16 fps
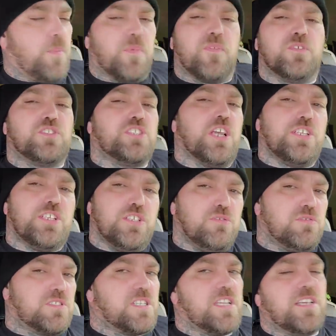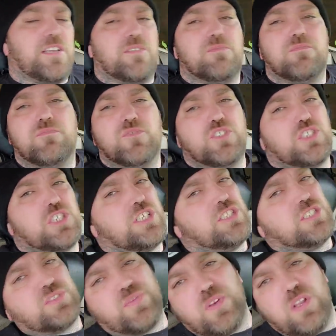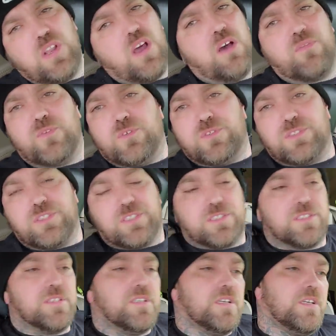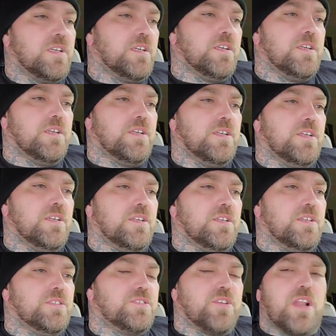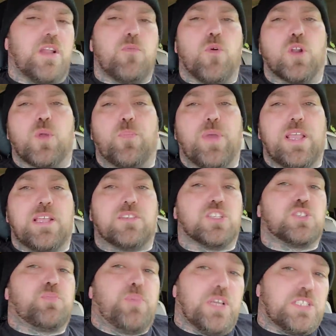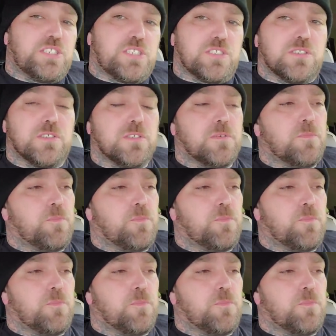to Virginia, you see it. Virginia's for lovers. So they want to paint this picture